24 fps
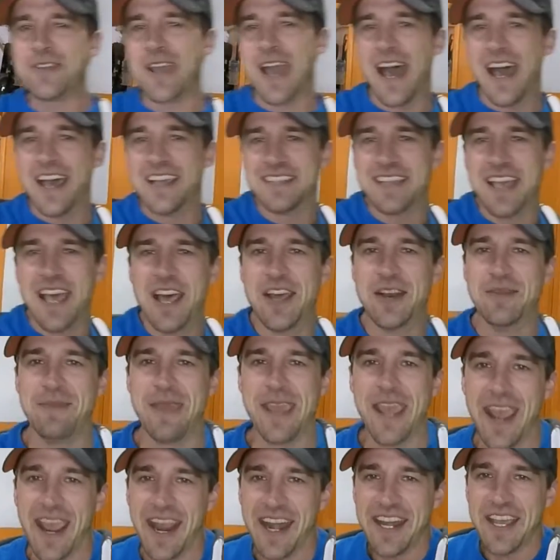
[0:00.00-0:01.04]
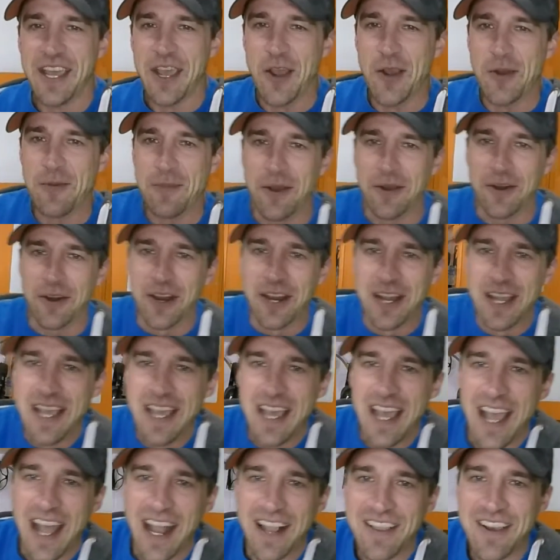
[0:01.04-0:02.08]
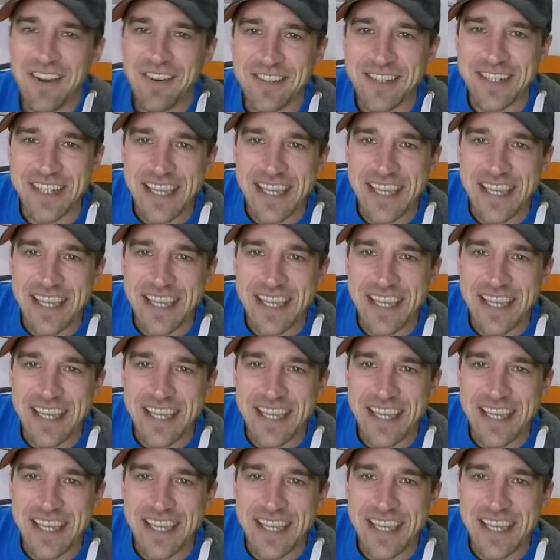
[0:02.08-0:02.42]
guys how to be a handy homeowner. Hello,